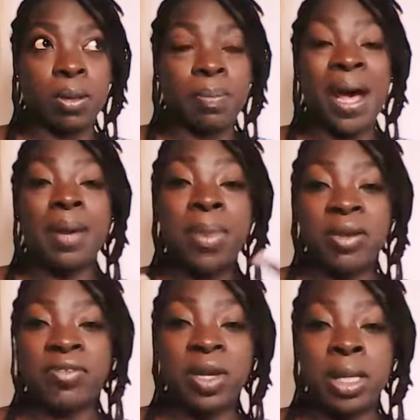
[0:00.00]
By my
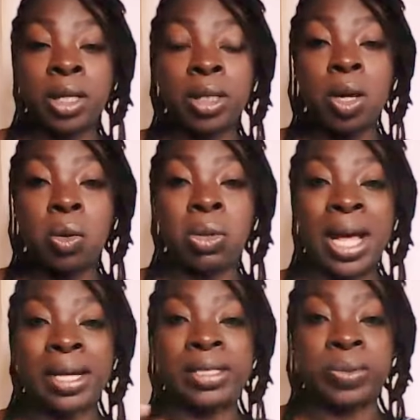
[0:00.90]
feeling low
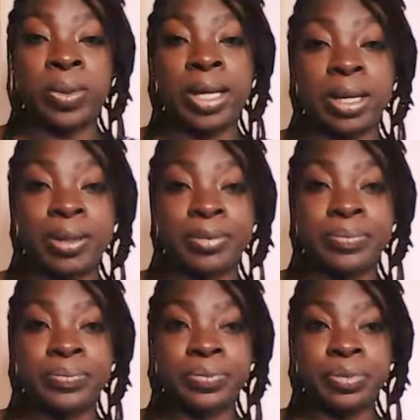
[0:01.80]
last week,
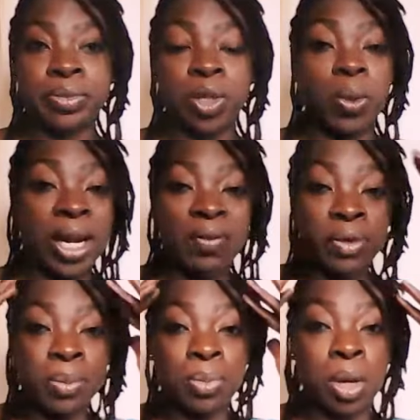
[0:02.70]

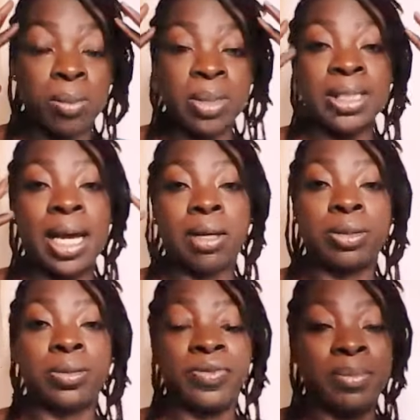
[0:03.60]
whatever brought me
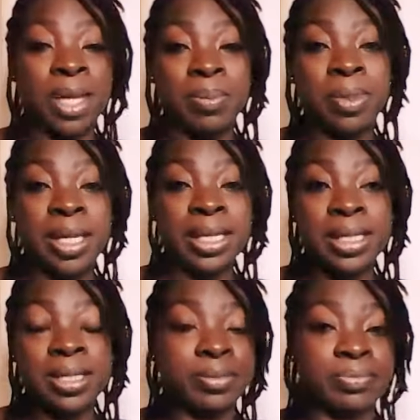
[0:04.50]
down from that
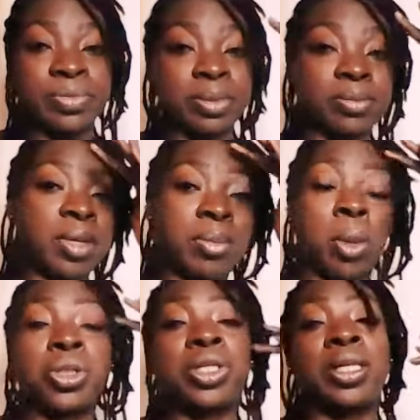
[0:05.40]
place,
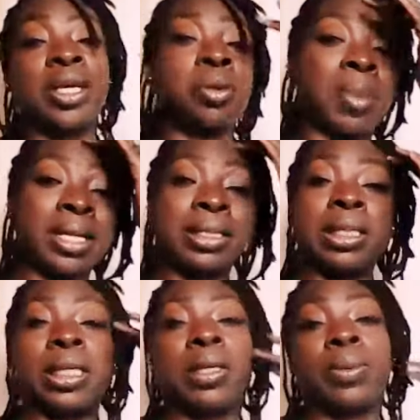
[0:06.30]
emotionally or
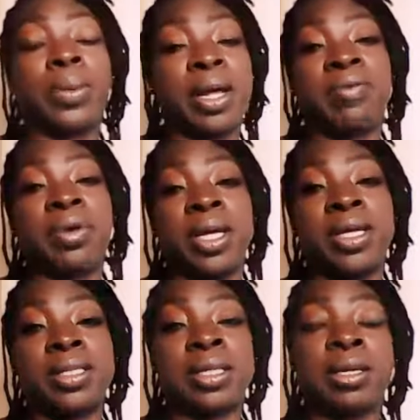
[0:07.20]
mentally, whatever it
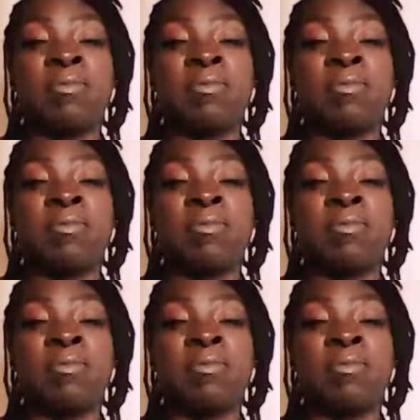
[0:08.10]
is,